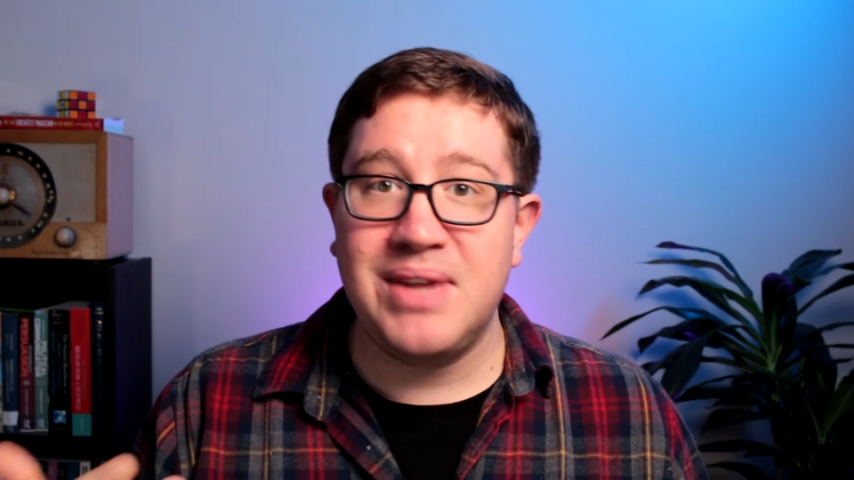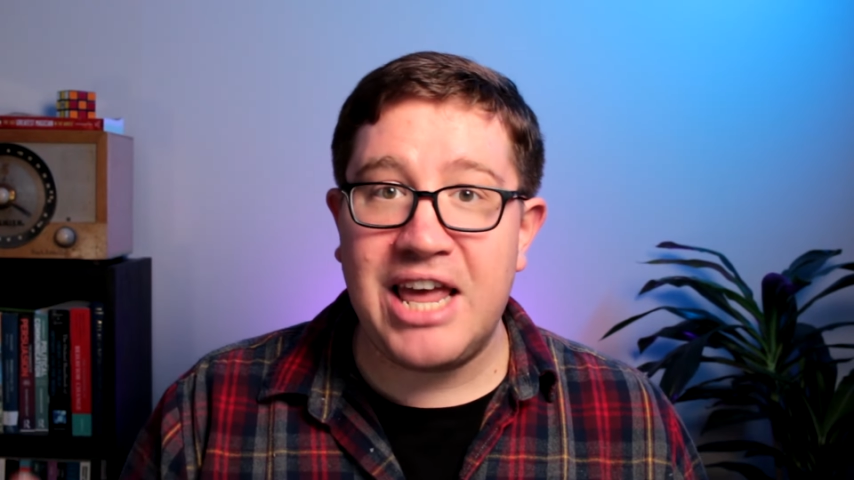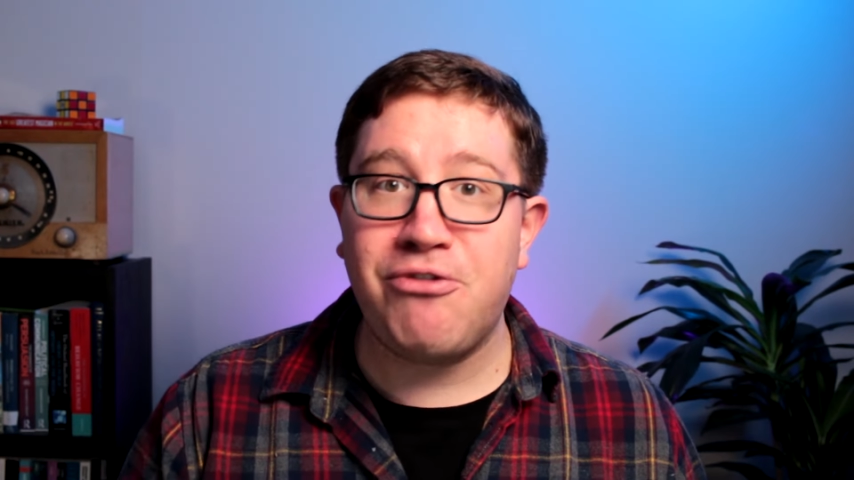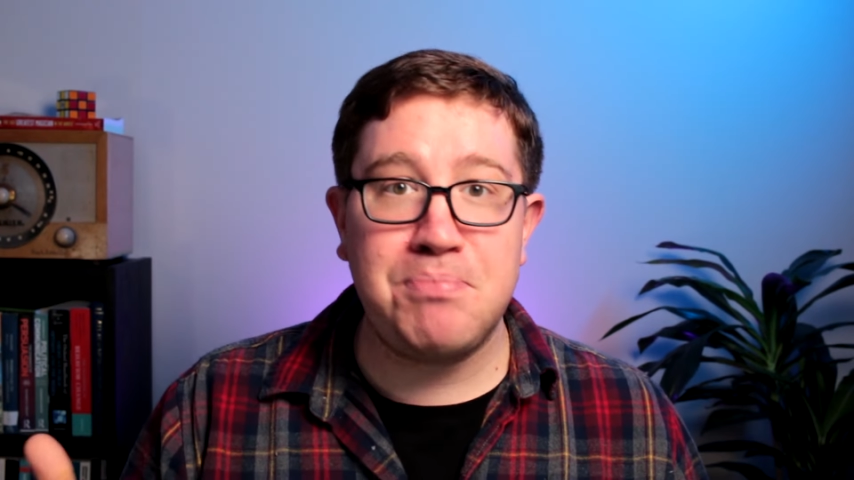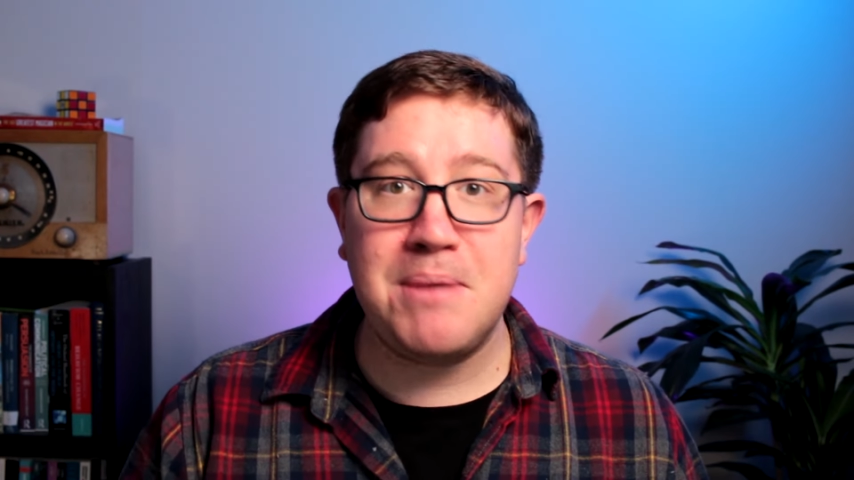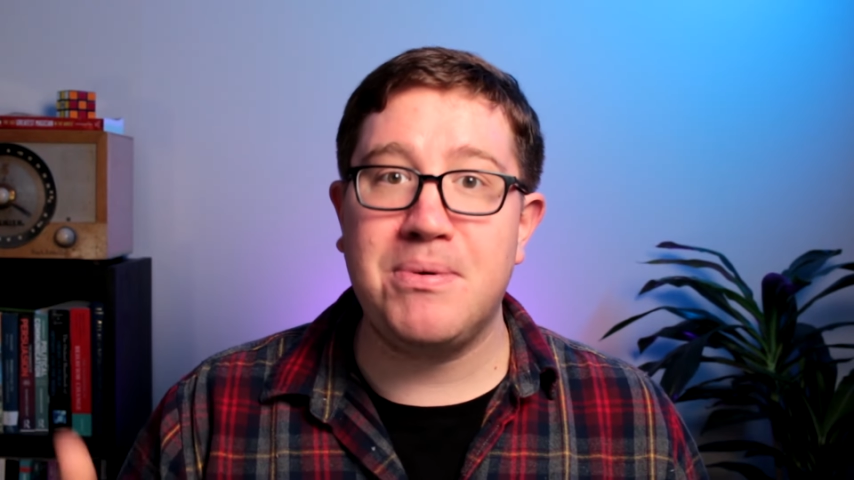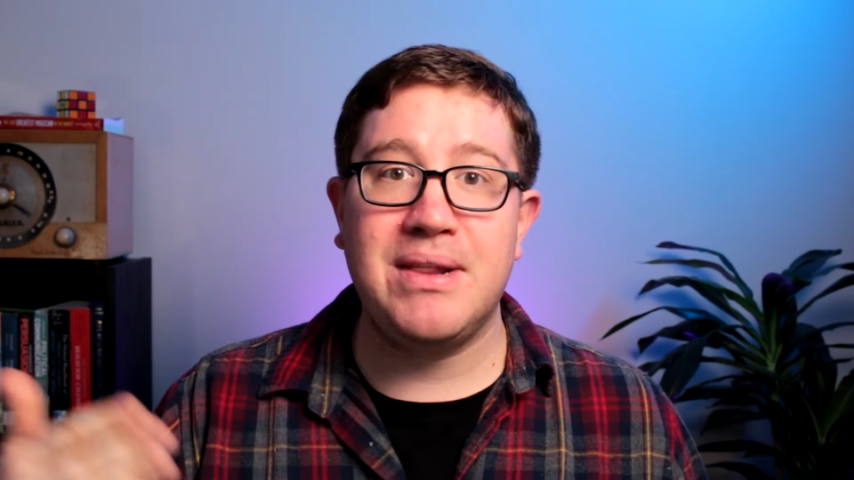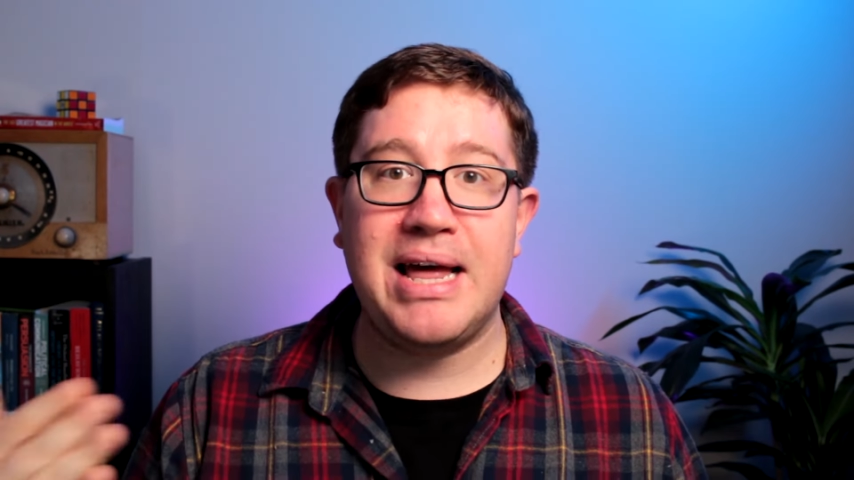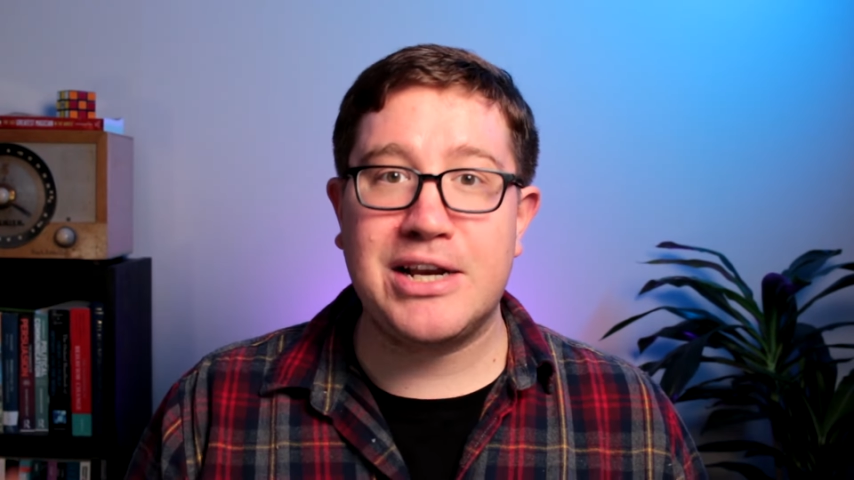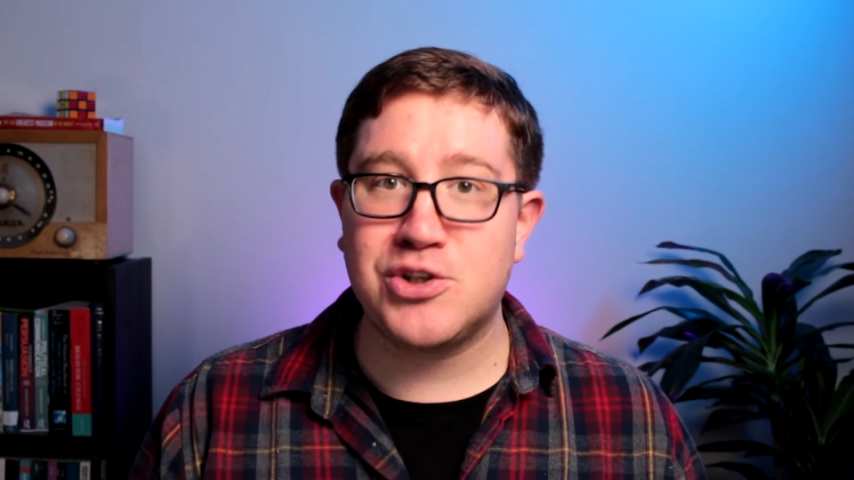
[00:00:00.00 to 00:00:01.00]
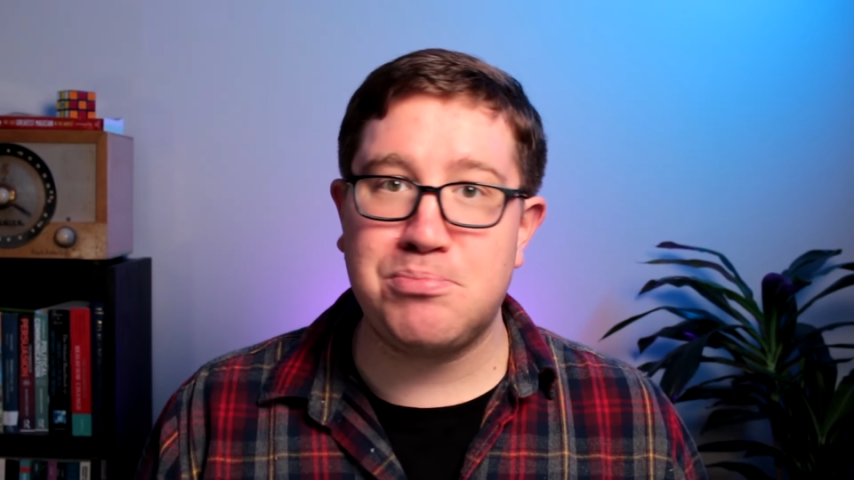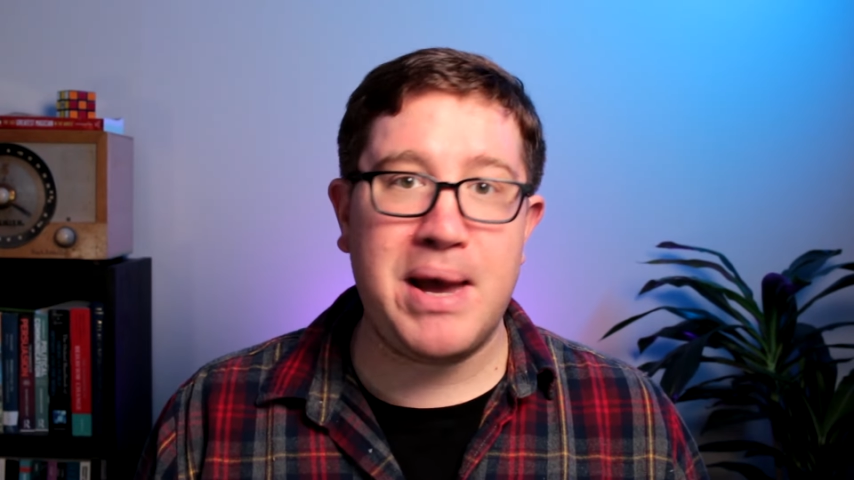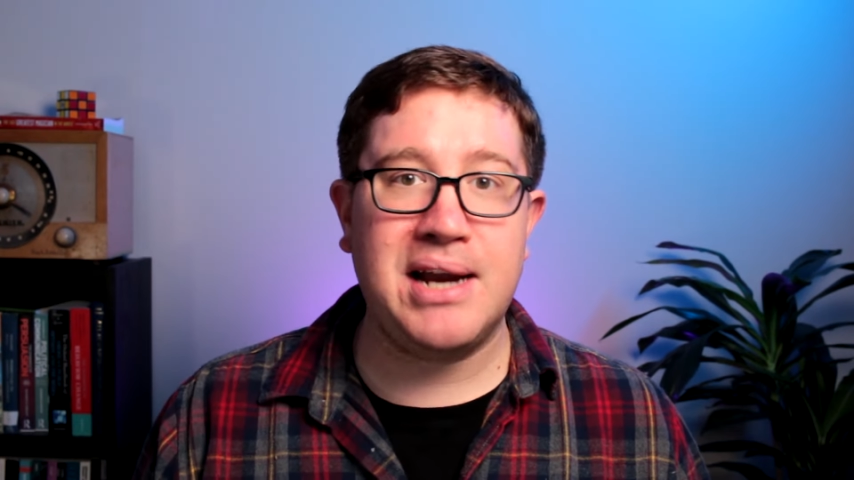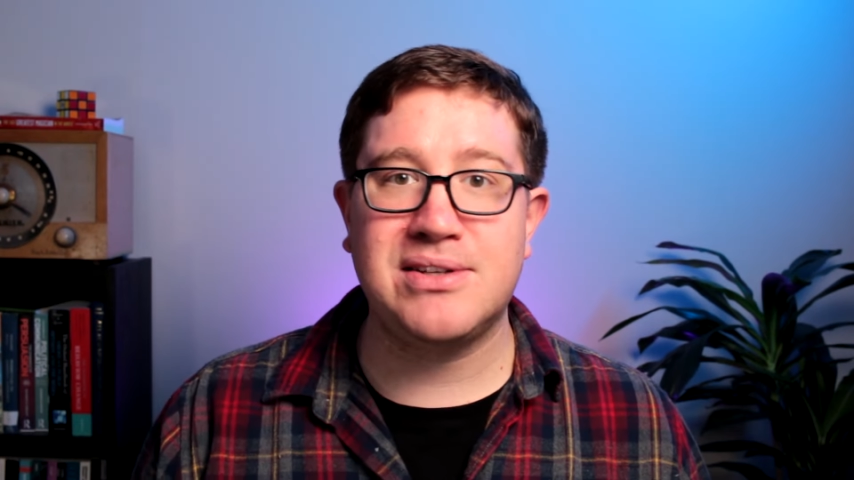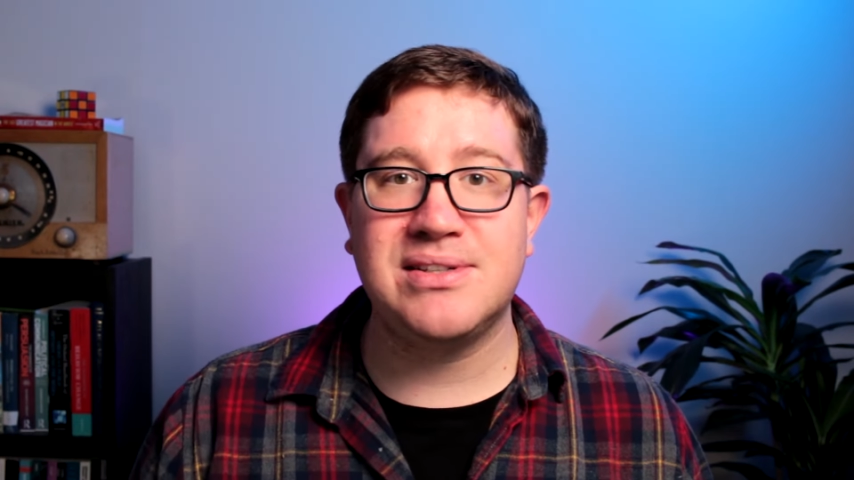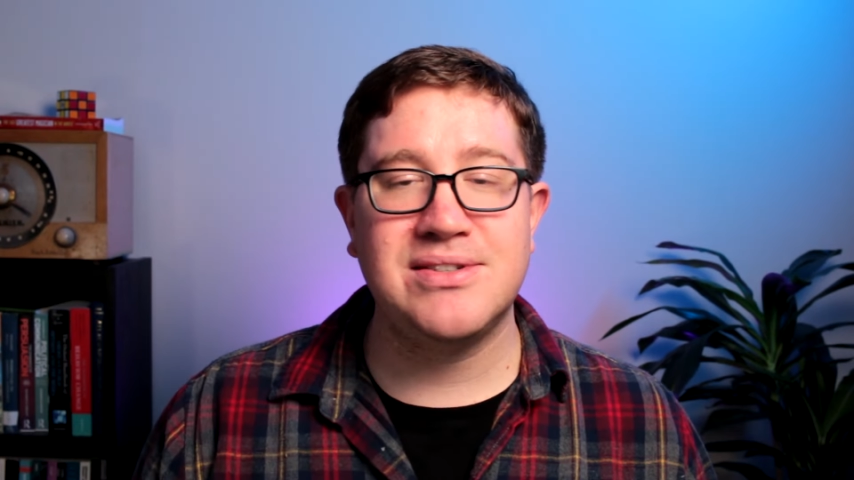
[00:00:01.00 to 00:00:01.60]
if people expect